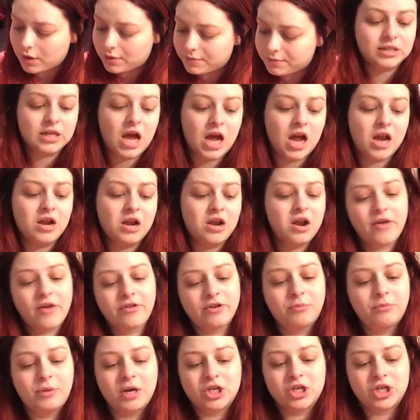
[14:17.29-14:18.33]
And
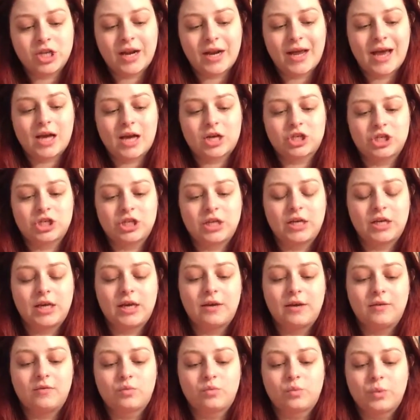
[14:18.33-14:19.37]
another brush that I
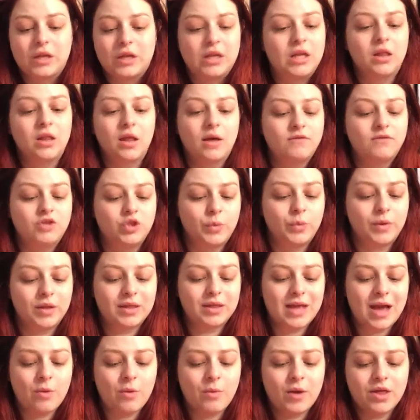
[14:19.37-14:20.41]
actually really love doing
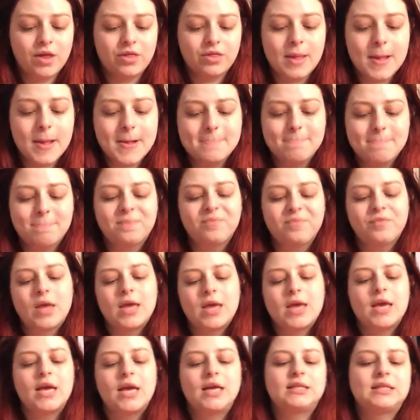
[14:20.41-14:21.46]
that with
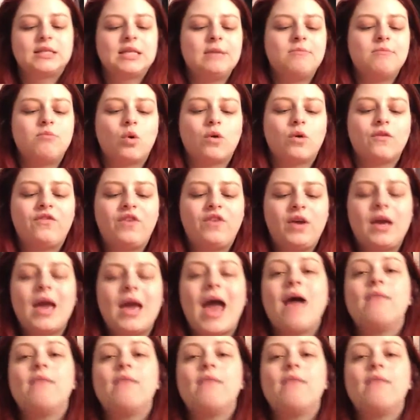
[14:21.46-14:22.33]
is the Morphe